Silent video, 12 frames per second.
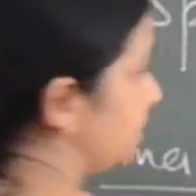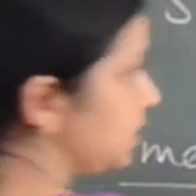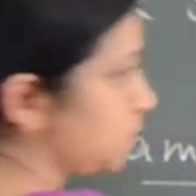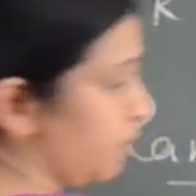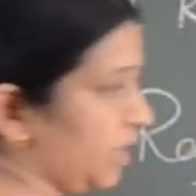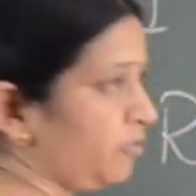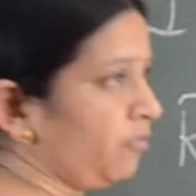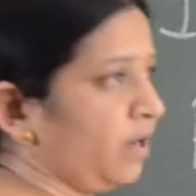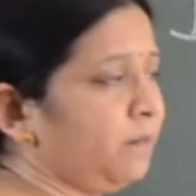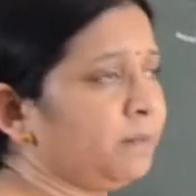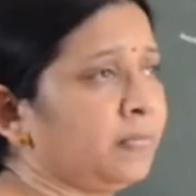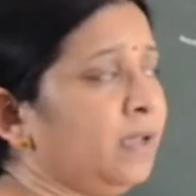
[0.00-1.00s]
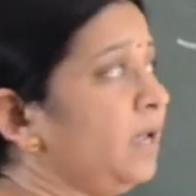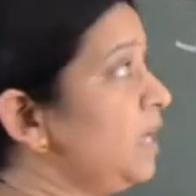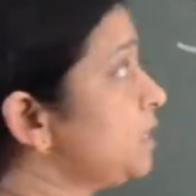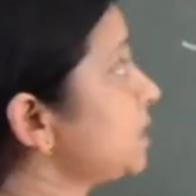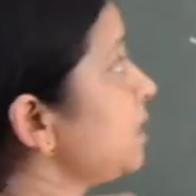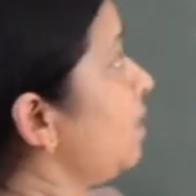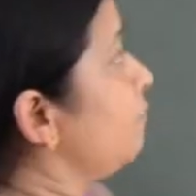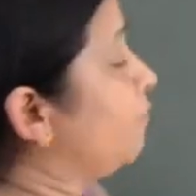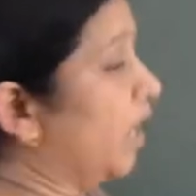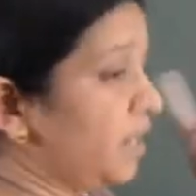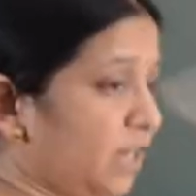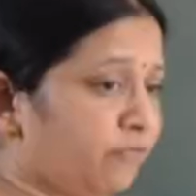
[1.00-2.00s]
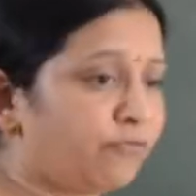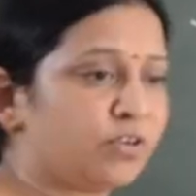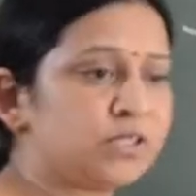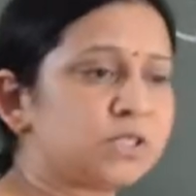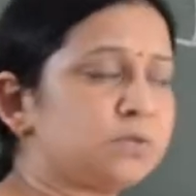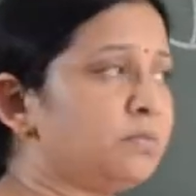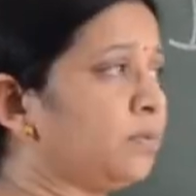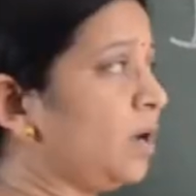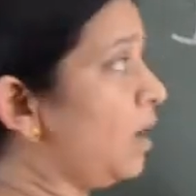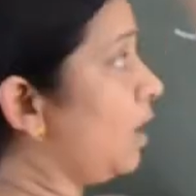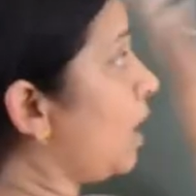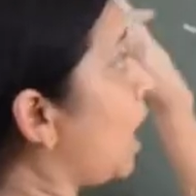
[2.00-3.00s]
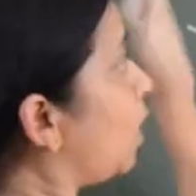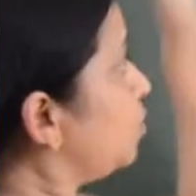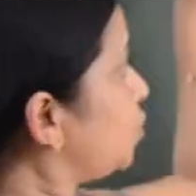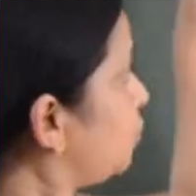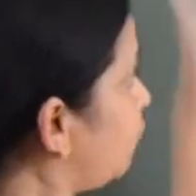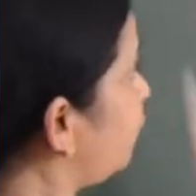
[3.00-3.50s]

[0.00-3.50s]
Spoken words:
spectra is one difference out of